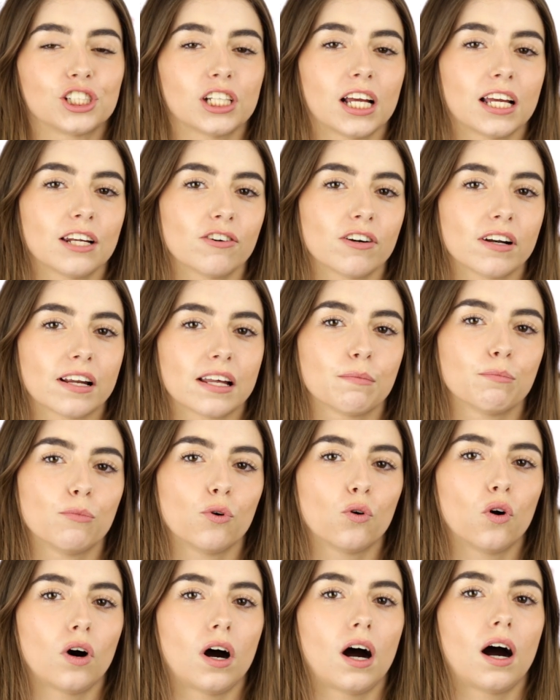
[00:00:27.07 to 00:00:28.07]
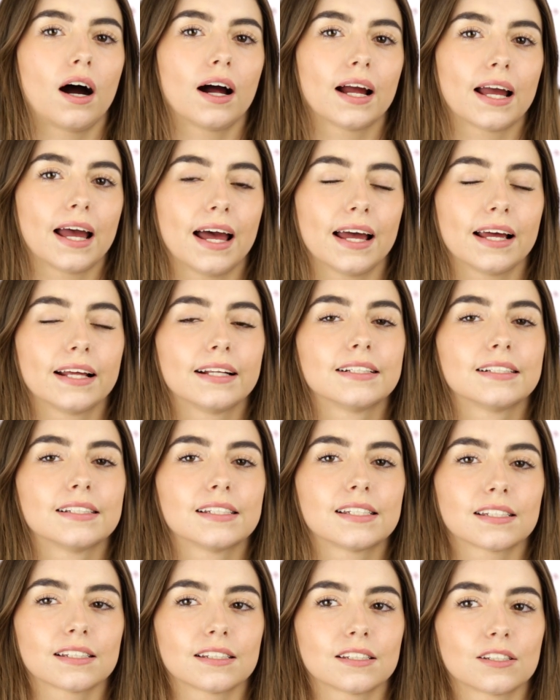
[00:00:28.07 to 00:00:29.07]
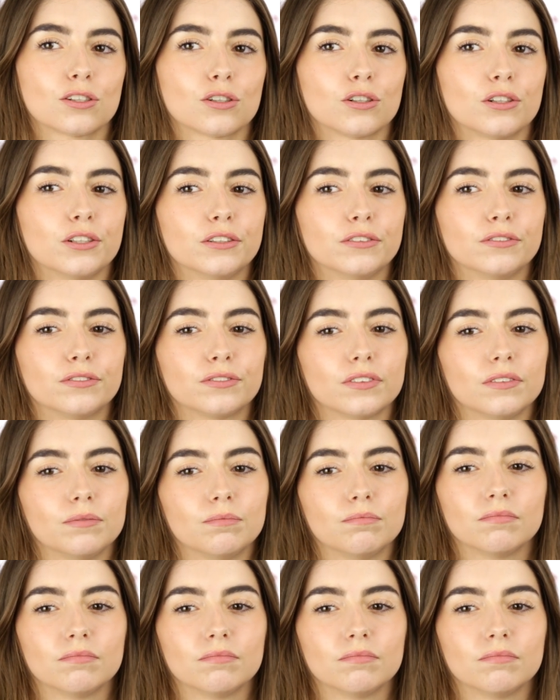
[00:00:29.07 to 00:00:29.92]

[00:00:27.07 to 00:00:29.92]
generally more high-end, sort of,